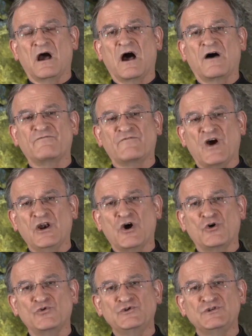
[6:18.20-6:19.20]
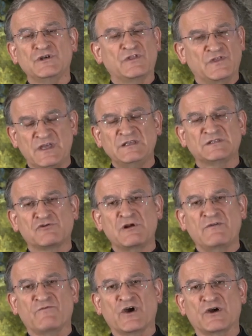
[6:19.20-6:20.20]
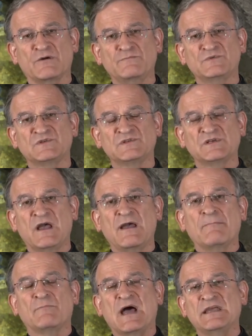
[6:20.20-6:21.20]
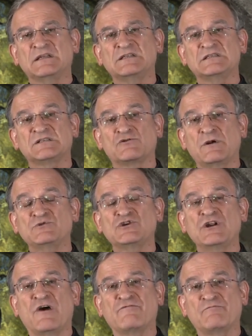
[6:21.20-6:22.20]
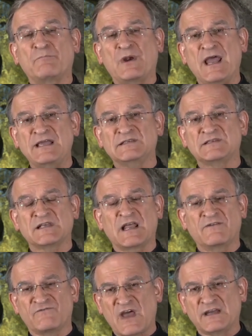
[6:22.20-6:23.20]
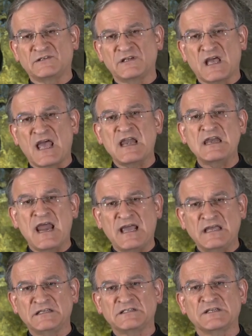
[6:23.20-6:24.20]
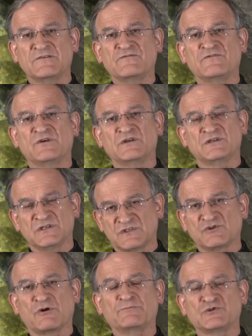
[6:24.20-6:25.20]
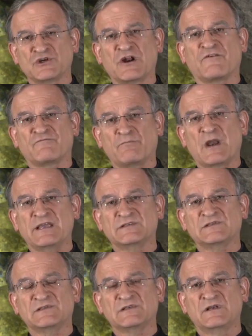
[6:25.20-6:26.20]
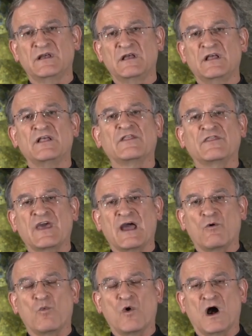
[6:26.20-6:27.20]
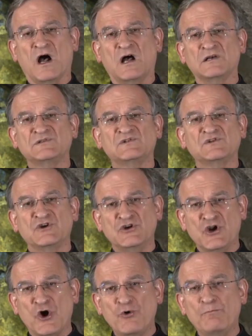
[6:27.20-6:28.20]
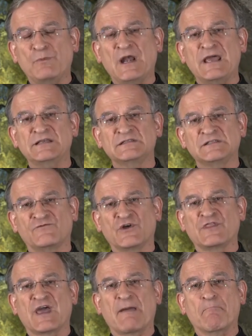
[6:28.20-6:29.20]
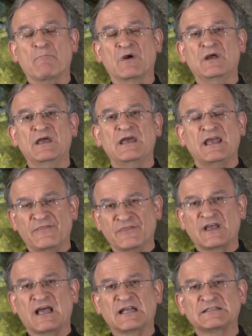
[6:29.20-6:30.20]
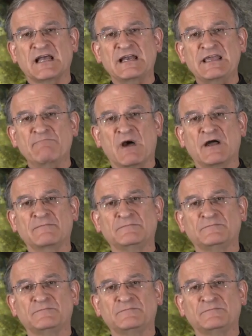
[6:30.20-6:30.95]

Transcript: are followed, these three verbs, by a description of place, in fact, a negative description of place. There was no place for them in the katalima.